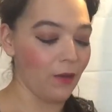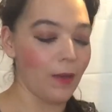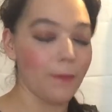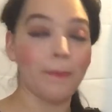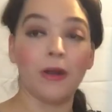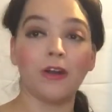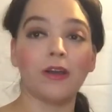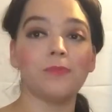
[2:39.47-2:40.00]
at
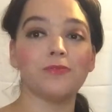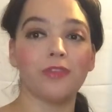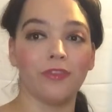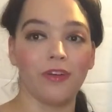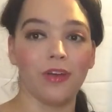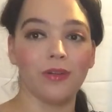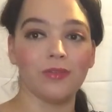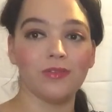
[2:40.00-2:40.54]
Buttercup's
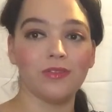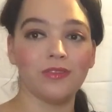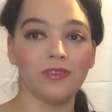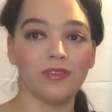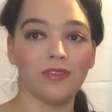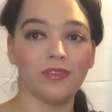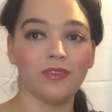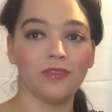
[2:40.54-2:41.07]
throat,
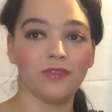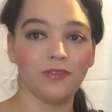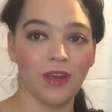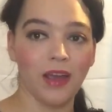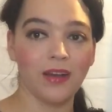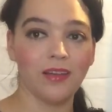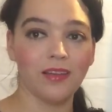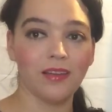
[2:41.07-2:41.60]

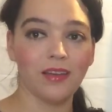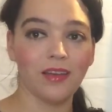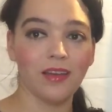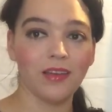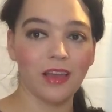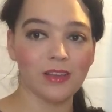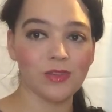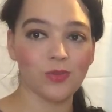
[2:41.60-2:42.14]
red
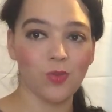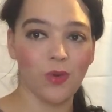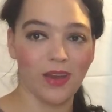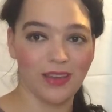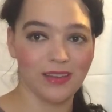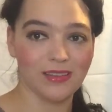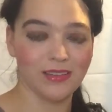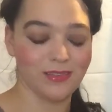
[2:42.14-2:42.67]
against
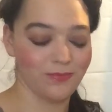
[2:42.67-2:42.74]
white.